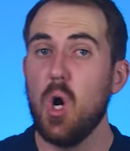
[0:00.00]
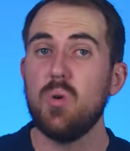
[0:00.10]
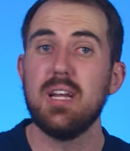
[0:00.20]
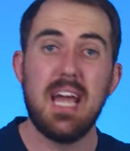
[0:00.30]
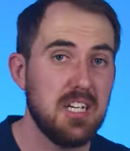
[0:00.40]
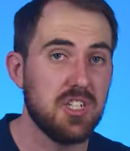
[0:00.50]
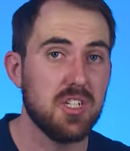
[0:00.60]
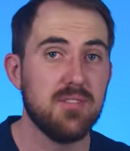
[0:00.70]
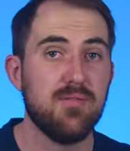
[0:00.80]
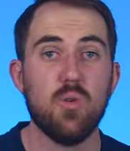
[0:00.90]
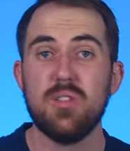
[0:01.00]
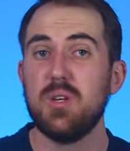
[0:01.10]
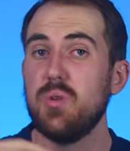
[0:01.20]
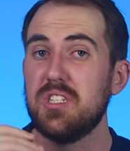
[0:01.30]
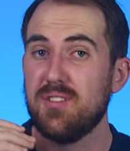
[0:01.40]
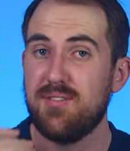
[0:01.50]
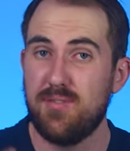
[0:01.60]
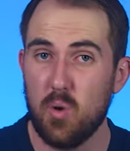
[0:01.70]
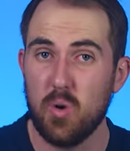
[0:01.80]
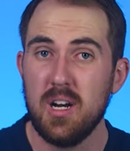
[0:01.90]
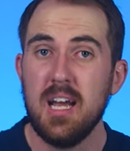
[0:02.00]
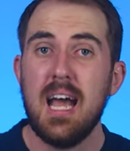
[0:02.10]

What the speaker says: own engine for The Witcher 4